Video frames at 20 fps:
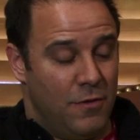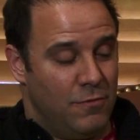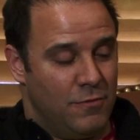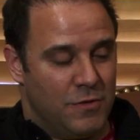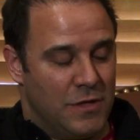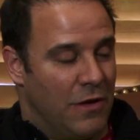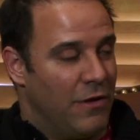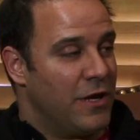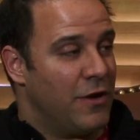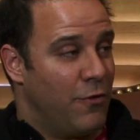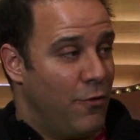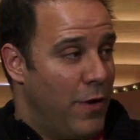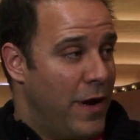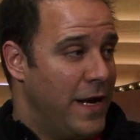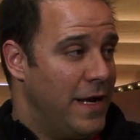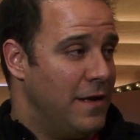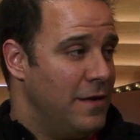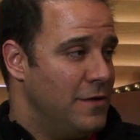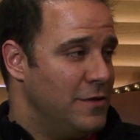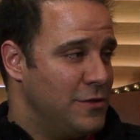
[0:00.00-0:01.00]
telling
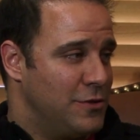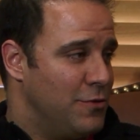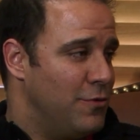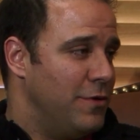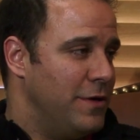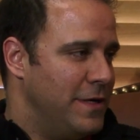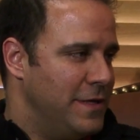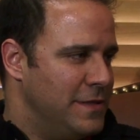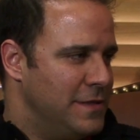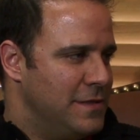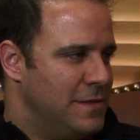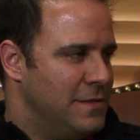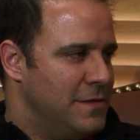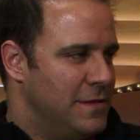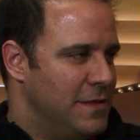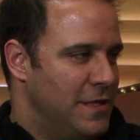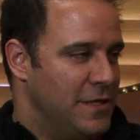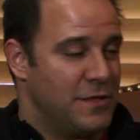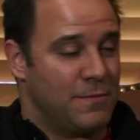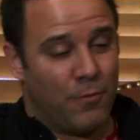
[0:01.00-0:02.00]
great stories
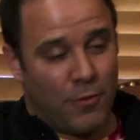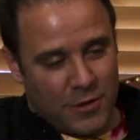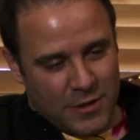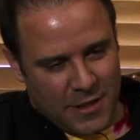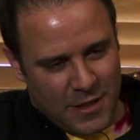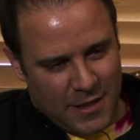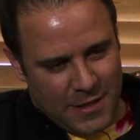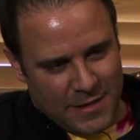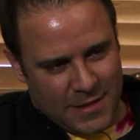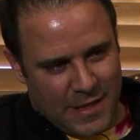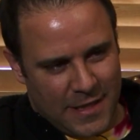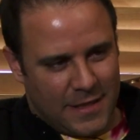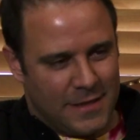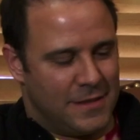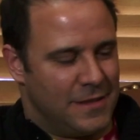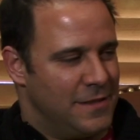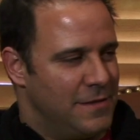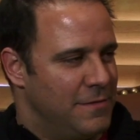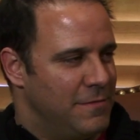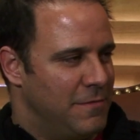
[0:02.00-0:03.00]
in a sports
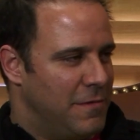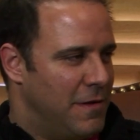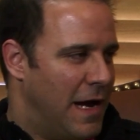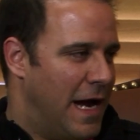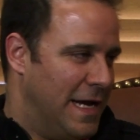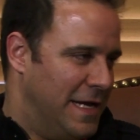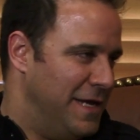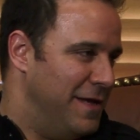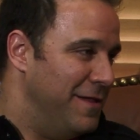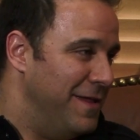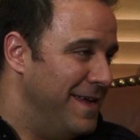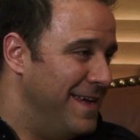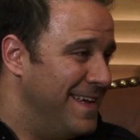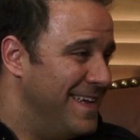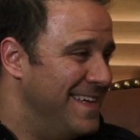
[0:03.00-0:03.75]
context, ideally.